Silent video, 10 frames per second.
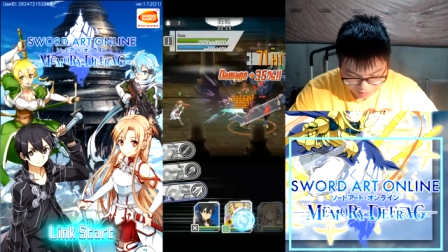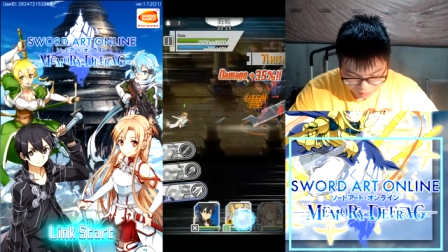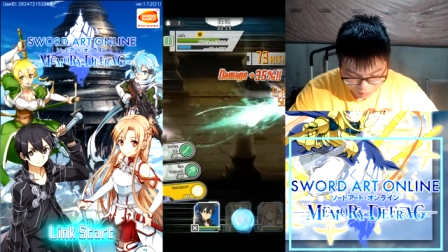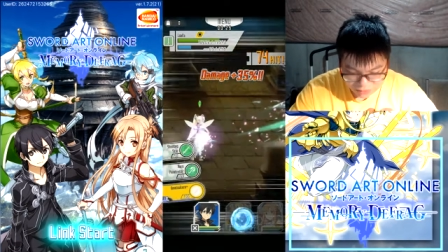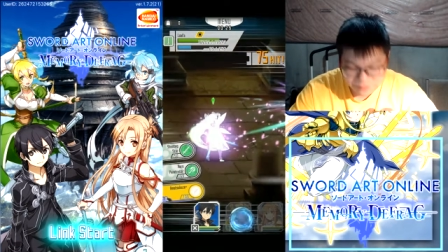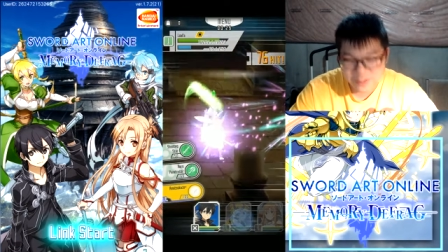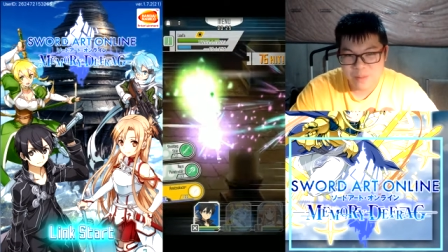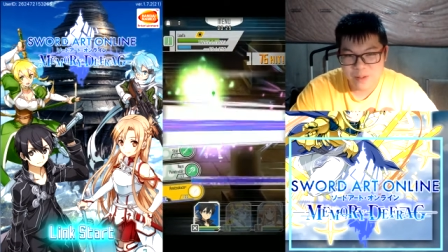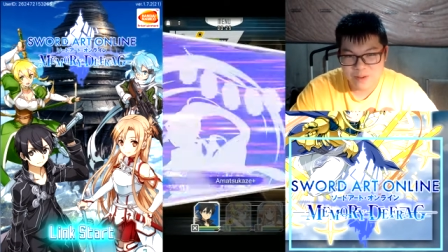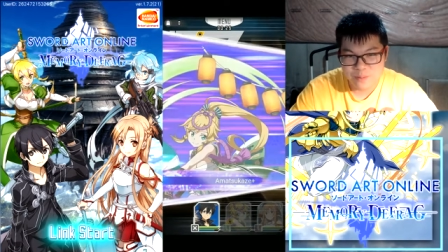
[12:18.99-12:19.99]
most of his
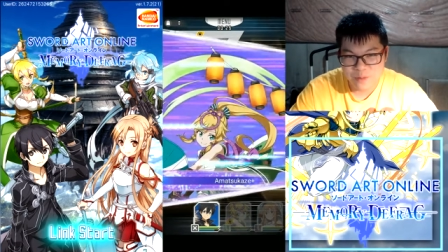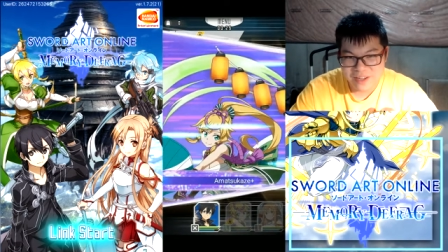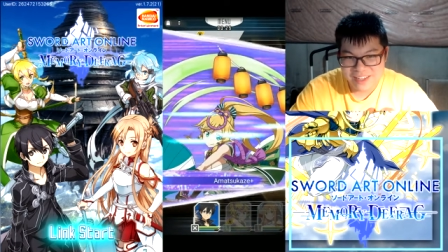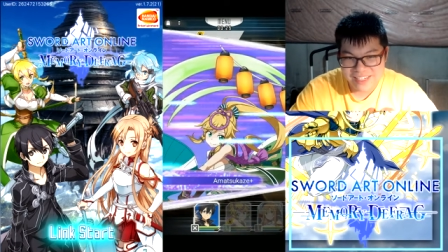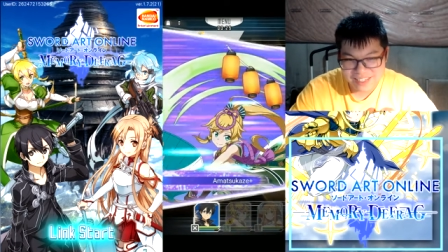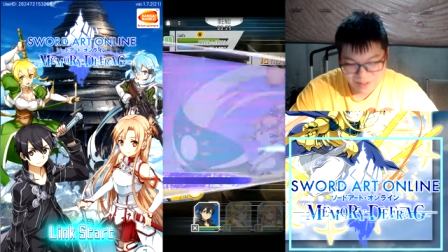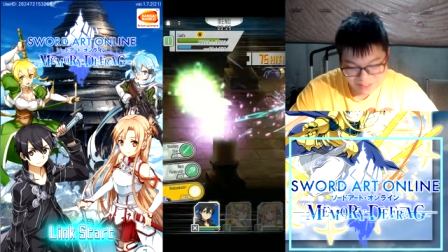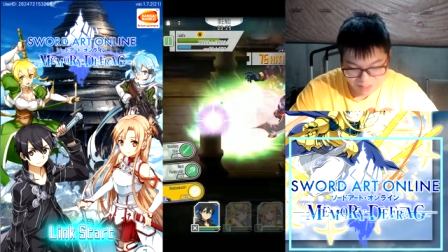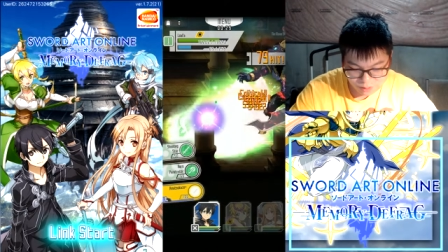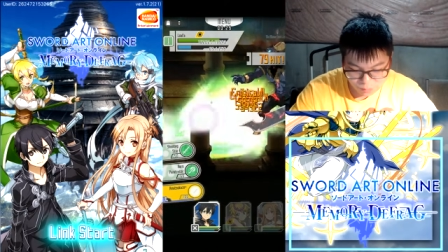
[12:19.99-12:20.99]
parries are pretty easy as long
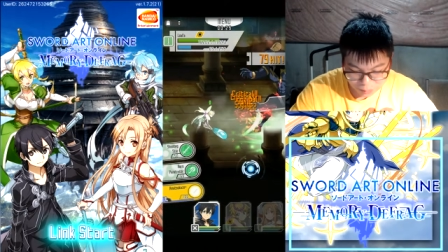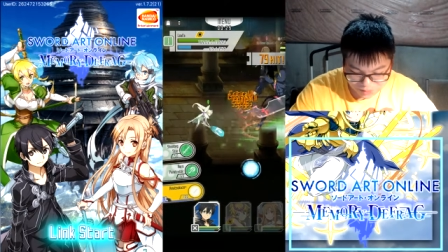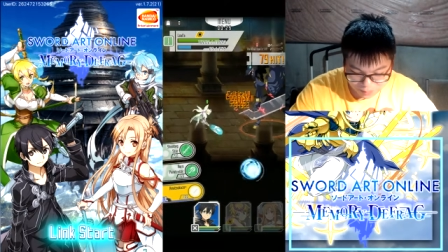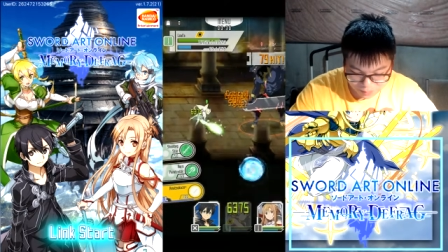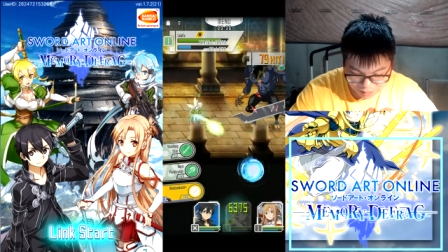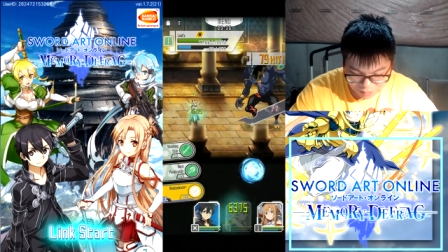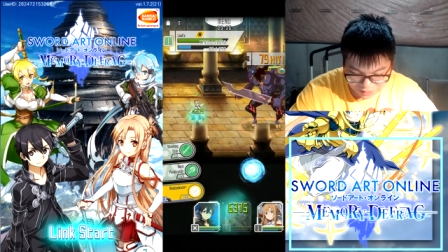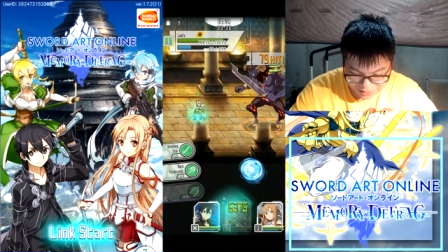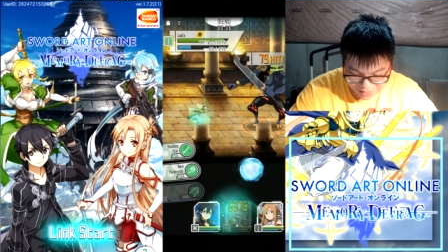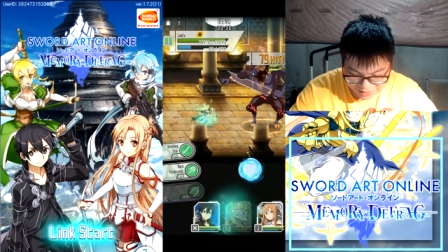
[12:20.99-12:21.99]
as he throws out parryable
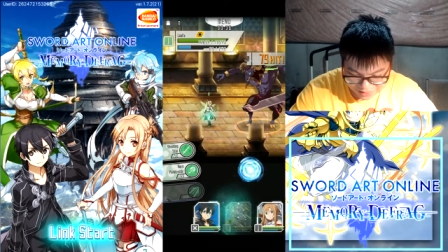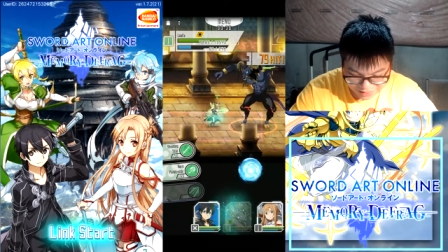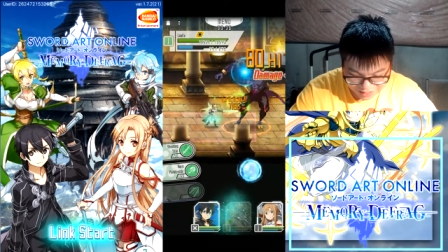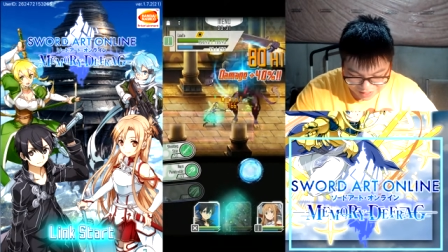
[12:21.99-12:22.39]
attacks.